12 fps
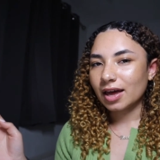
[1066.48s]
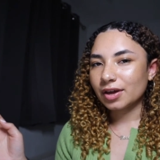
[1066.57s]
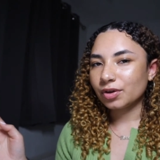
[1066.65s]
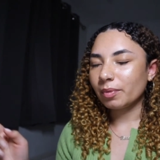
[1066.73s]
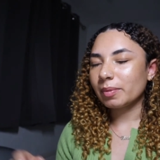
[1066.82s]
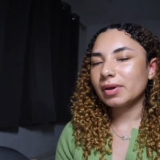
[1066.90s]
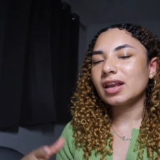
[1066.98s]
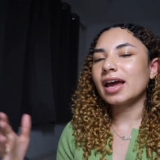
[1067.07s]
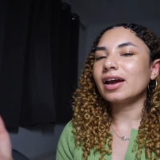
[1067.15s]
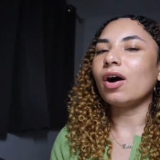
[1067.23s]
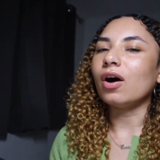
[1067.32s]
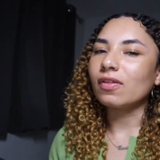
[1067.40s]
you may be
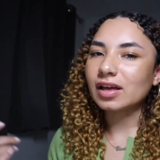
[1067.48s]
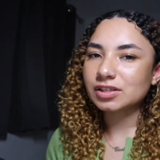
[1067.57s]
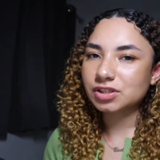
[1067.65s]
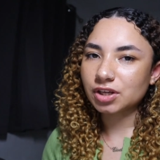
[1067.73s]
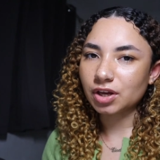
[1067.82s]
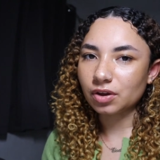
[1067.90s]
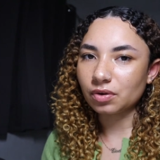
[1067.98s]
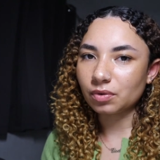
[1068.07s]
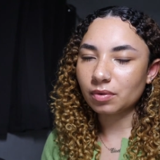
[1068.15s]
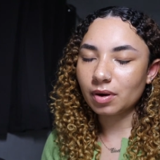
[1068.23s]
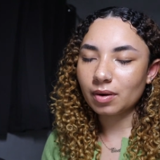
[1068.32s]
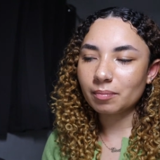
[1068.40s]
like, oh, that's cute.
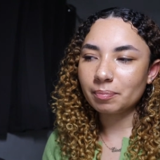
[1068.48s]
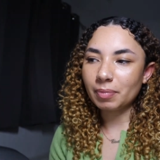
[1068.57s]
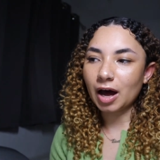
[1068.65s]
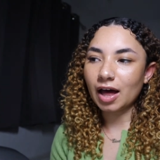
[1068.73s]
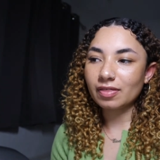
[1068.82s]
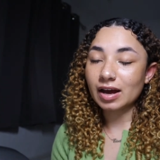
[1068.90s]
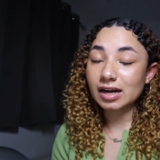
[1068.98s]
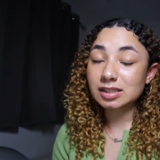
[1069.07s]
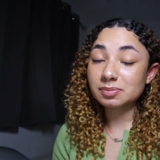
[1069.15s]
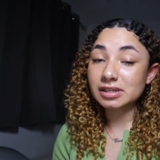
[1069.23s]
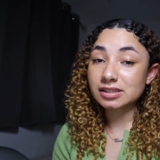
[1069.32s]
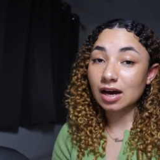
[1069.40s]
But there has
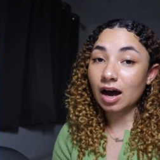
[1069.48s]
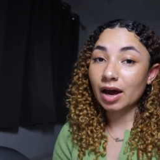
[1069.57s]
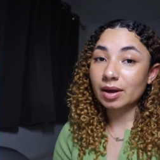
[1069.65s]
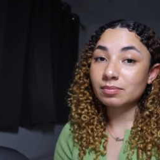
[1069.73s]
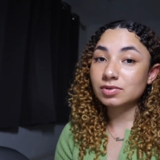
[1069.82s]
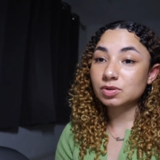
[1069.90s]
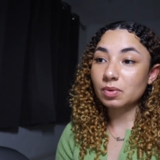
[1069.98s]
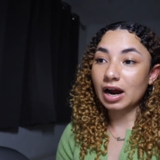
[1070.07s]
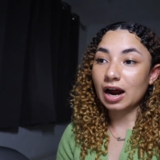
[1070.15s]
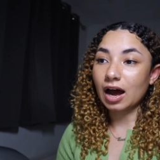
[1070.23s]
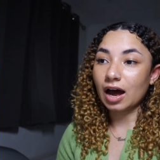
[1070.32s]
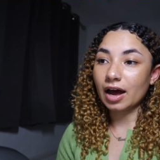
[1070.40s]
been times
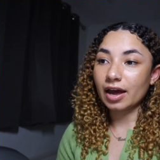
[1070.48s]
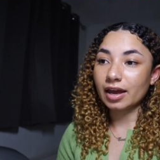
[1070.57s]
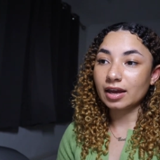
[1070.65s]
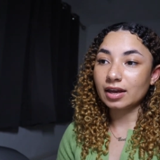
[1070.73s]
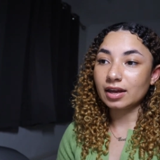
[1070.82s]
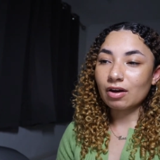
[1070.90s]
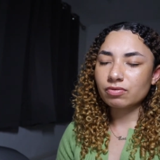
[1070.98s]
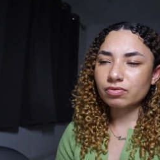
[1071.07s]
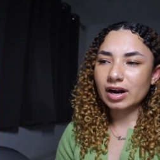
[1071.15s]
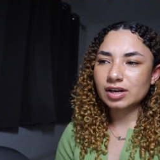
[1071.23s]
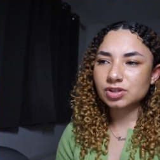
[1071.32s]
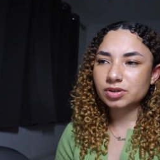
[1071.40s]
where I have
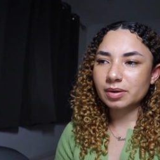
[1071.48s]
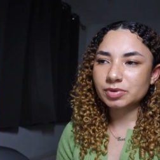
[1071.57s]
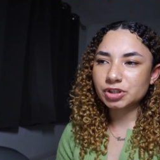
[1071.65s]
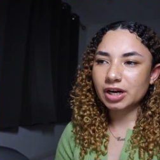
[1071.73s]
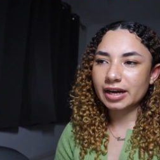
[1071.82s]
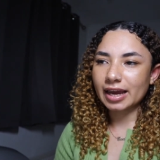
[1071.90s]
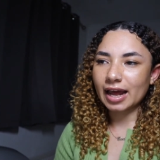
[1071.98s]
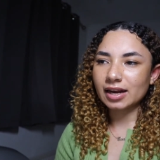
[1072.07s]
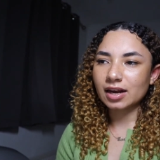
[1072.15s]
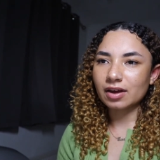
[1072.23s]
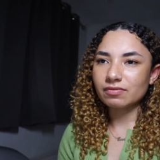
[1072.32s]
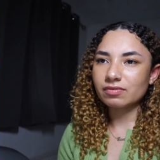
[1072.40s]
read a scripture again
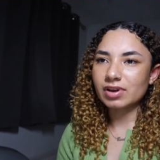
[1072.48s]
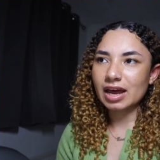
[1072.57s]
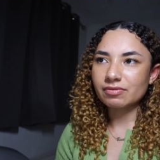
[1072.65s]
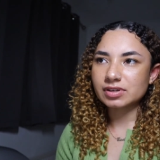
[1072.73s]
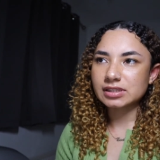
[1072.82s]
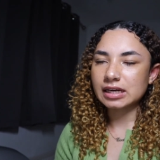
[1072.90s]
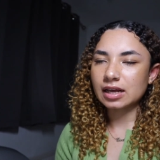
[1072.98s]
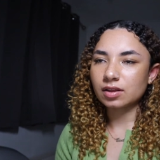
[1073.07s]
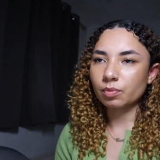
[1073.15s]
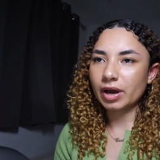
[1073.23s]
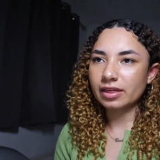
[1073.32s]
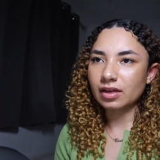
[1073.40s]
and I've never seen it the
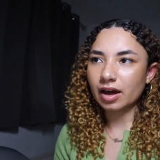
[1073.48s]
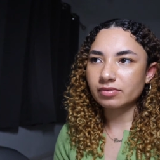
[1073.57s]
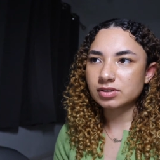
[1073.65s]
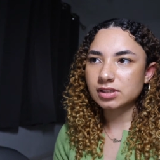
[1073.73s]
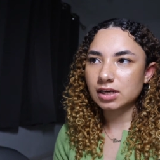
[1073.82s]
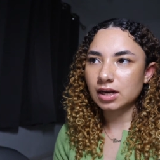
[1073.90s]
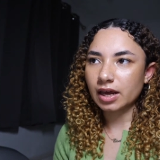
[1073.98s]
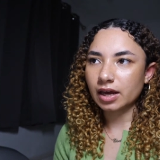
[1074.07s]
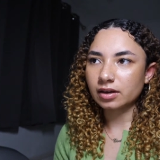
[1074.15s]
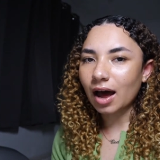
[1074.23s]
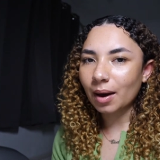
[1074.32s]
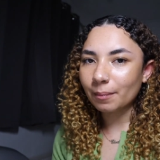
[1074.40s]
way that I've seen it
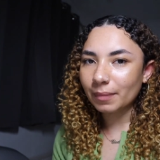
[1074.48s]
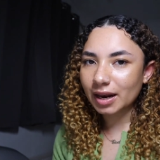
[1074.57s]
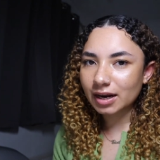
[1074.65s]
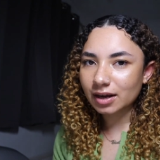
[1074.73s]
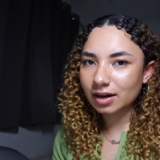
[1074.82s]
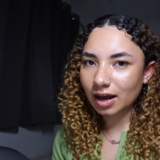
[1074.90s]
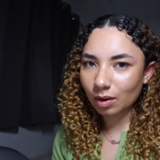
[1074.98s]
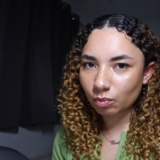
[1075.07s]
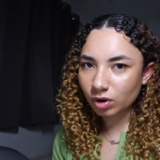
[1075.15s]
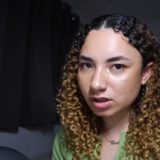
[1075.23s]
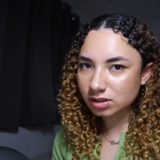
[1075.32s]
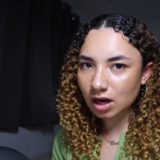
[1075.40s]
a million and
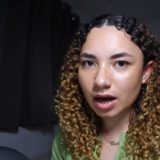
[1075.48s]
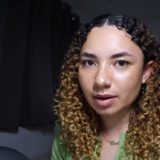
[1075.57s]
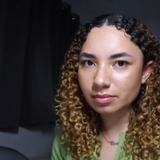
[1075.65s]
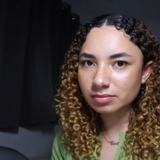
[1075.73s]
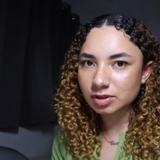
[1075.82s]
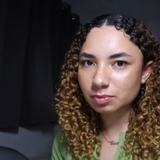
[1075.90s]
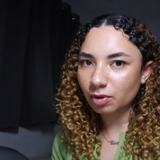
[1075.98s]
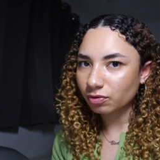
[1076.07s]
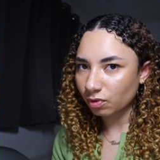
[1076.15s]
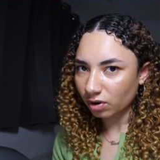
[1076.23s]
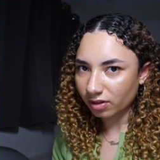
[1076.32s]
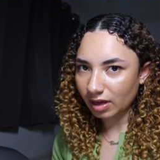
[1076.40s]
one times
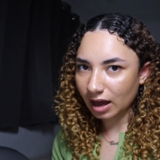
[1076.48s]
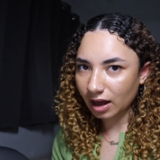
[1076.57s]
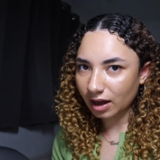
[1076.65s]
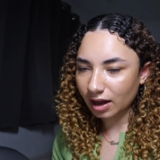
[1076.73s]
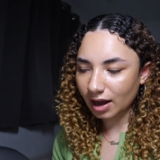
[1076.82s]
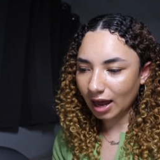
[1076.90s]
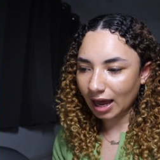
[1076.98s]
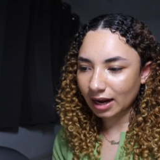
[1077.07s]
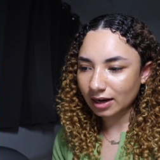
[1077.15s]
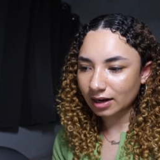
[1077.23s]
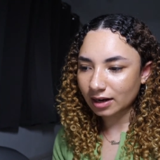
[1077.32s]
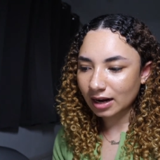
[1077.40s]
before that.
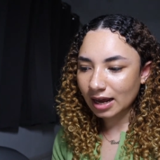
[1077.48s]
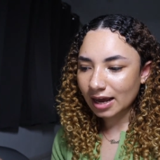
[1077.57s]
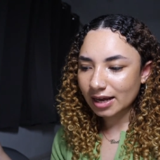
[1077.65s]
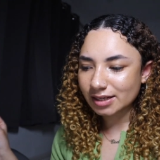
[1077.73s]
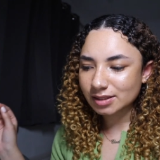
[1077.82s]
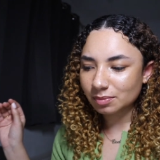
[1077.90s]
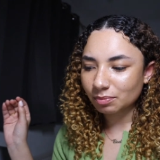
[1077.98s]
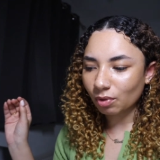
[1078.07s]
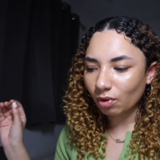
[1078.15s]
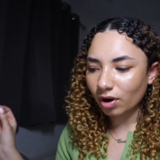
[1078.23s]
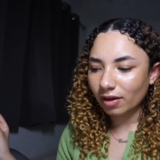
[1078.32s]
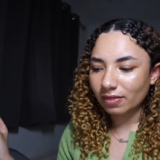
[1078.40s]
And it's
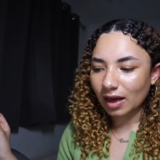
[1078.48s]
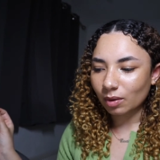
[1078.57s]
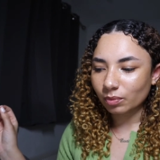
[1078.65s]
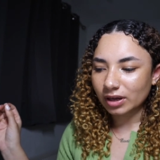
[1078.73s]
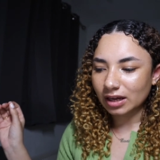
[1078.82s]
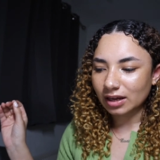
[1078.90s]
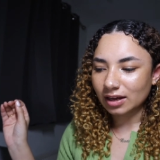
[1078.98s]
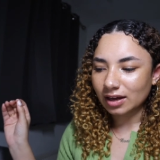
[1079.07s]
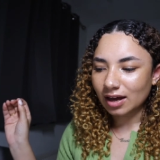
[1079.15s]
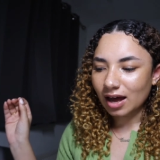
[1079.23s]
important that we